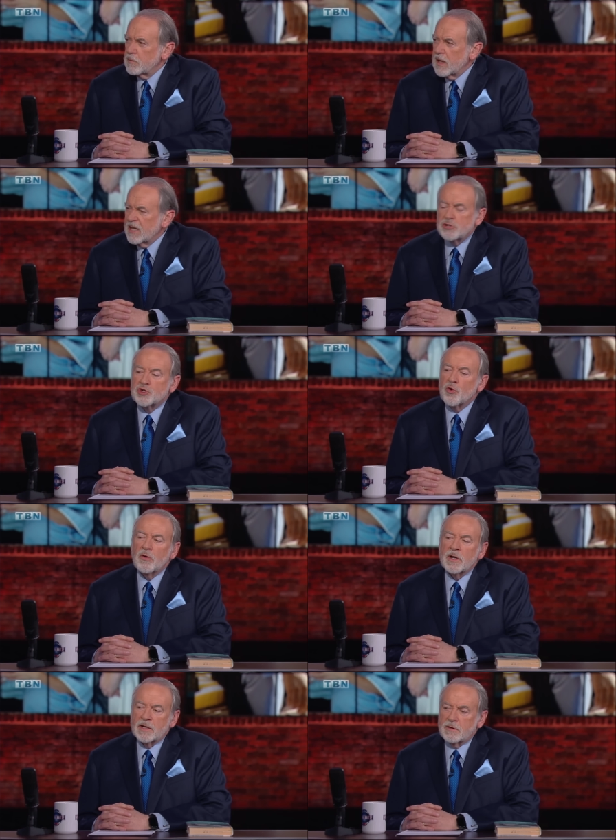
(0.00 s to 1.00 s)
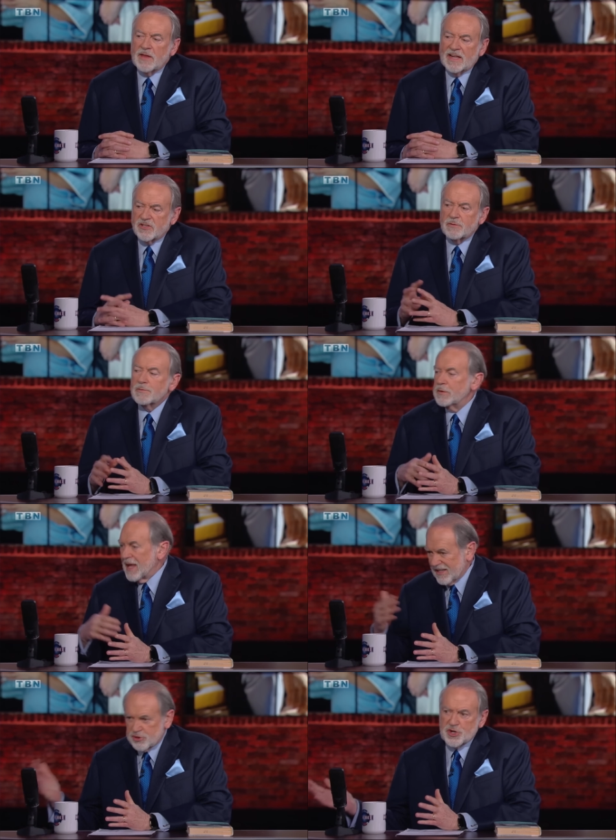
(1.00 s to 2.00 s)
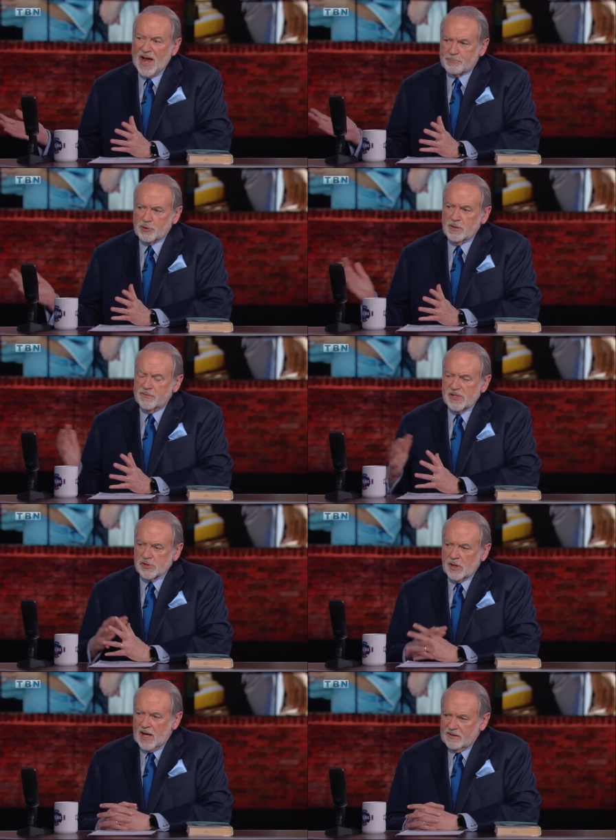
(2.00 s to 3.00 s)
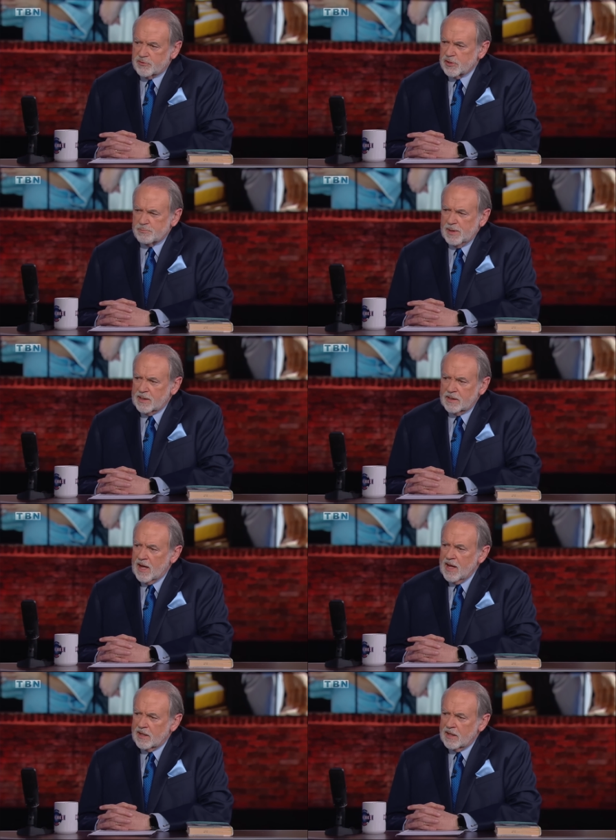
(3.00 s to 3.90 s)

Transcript: enjoy that next chapter of his life, just being a dad?